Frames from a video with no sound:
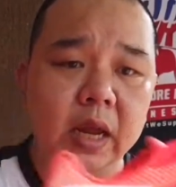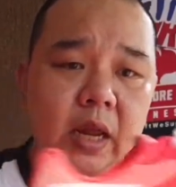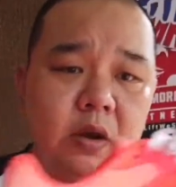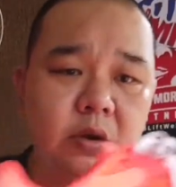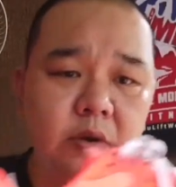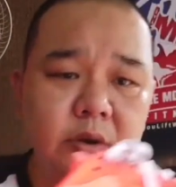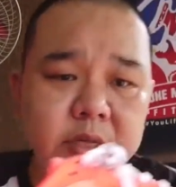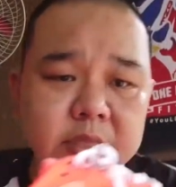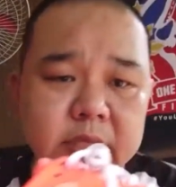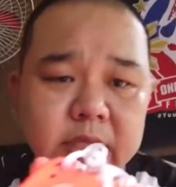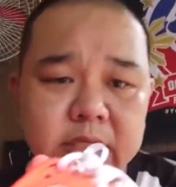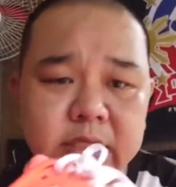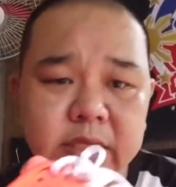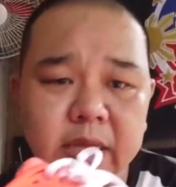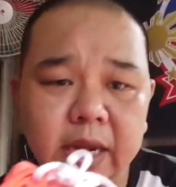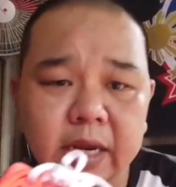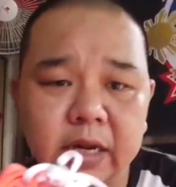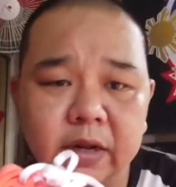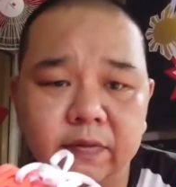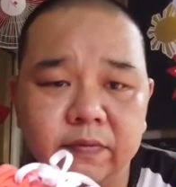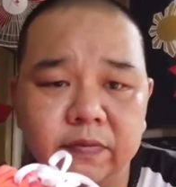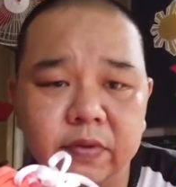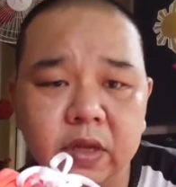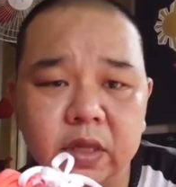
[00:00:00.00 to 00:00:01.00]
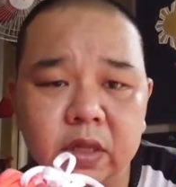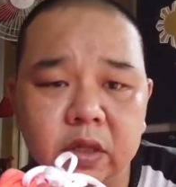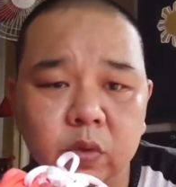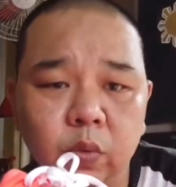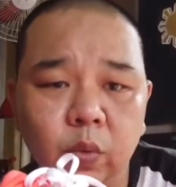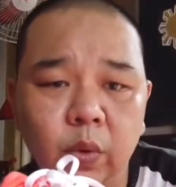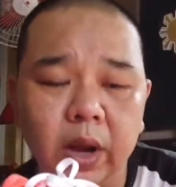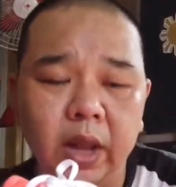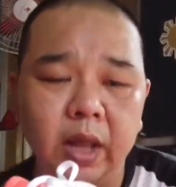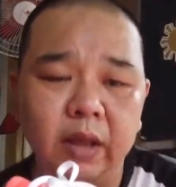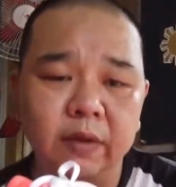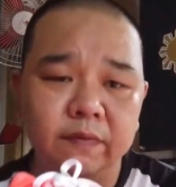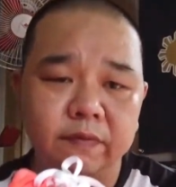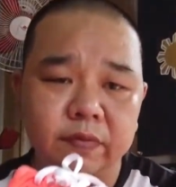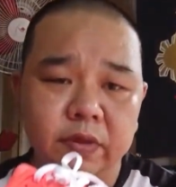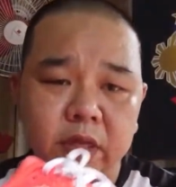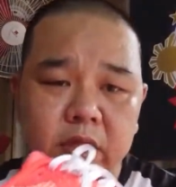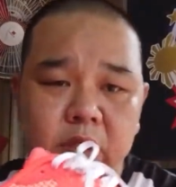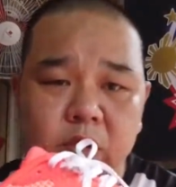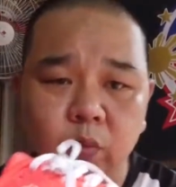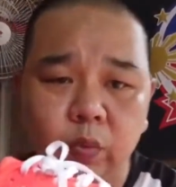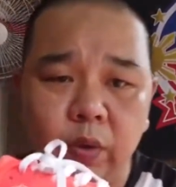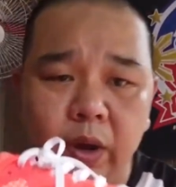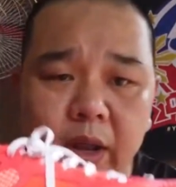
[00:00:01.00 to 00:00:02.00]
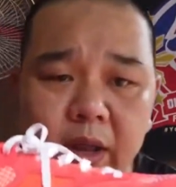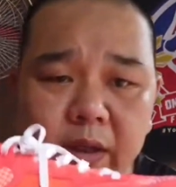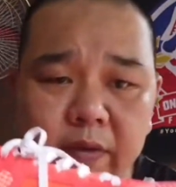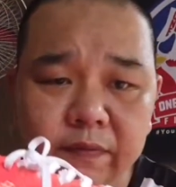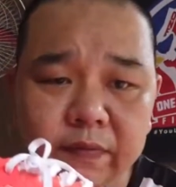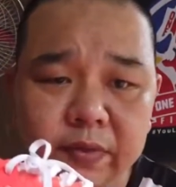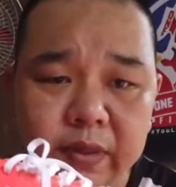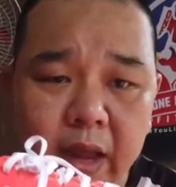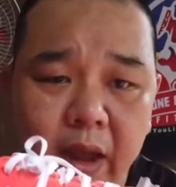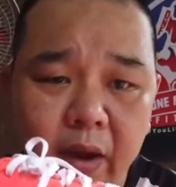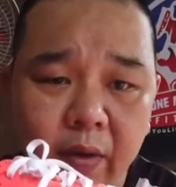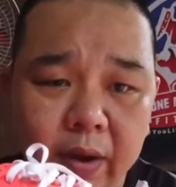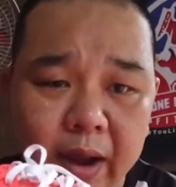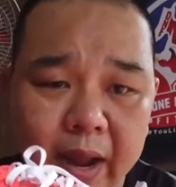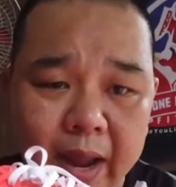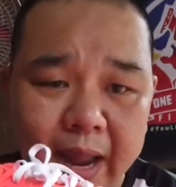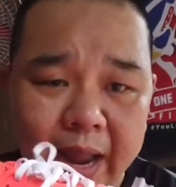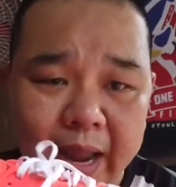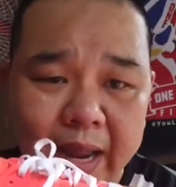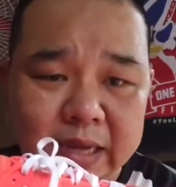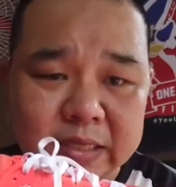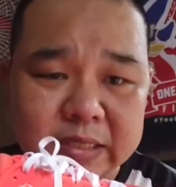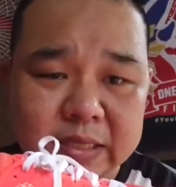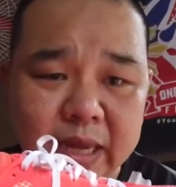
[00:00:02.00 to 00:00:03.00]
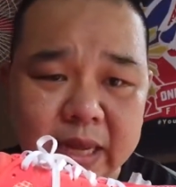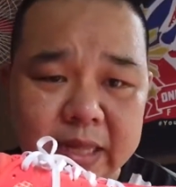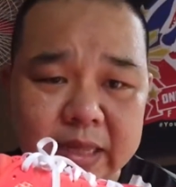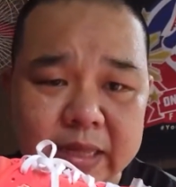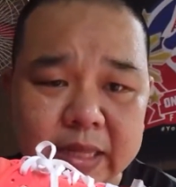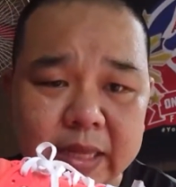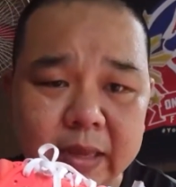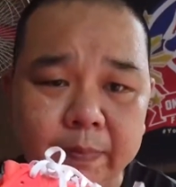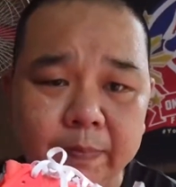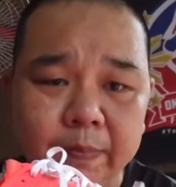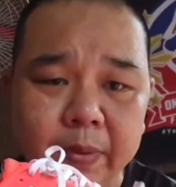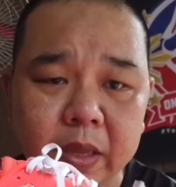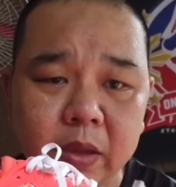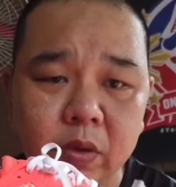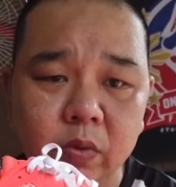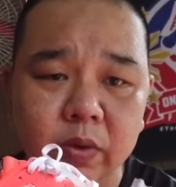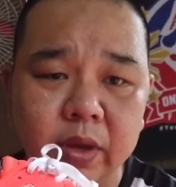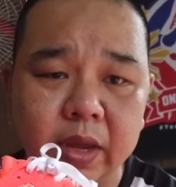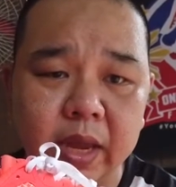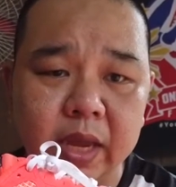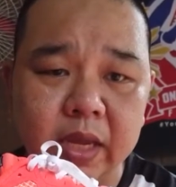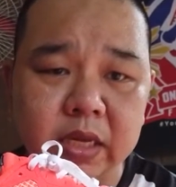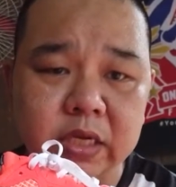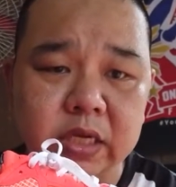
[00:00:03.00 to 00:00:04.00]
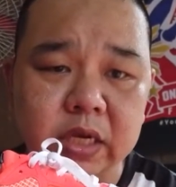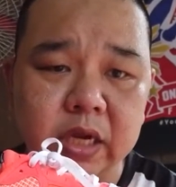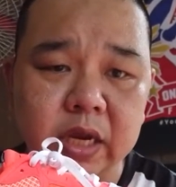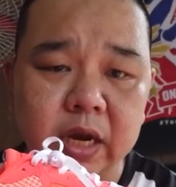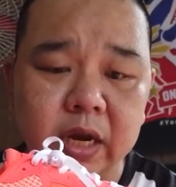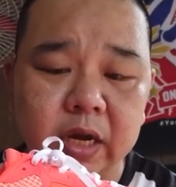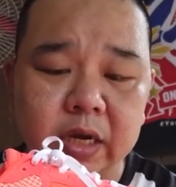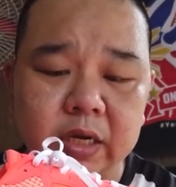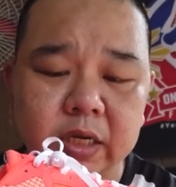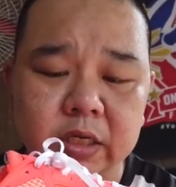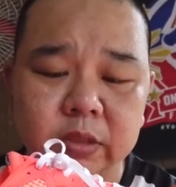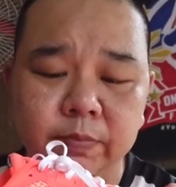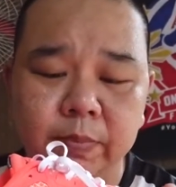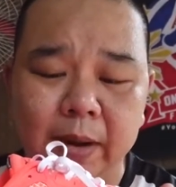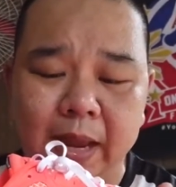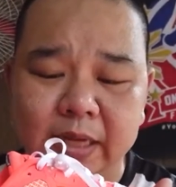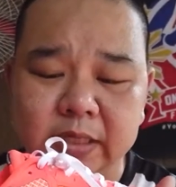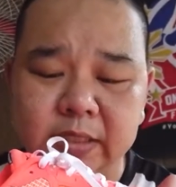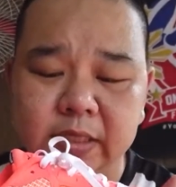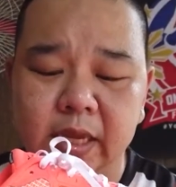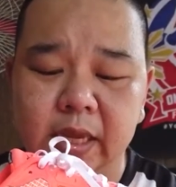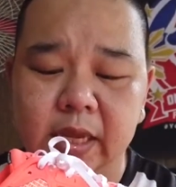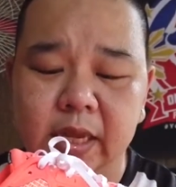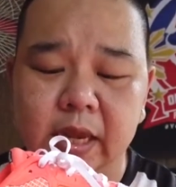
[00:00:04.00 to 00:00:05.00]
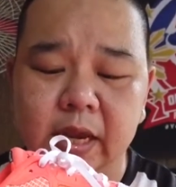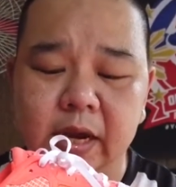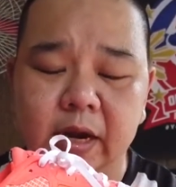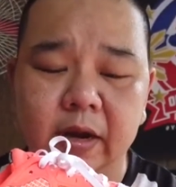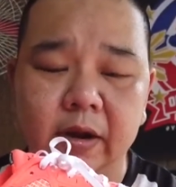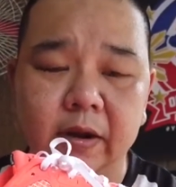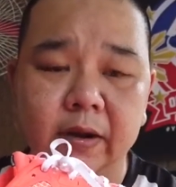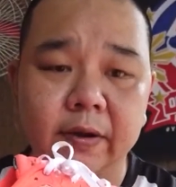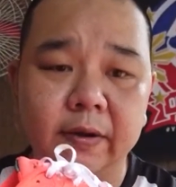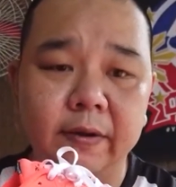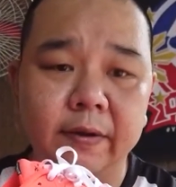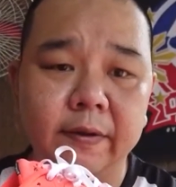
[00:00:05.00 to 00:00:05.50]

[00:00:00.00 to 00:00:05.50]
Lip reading: look at the side of the 12. The 12 now has a TPU cage here, this plastic here.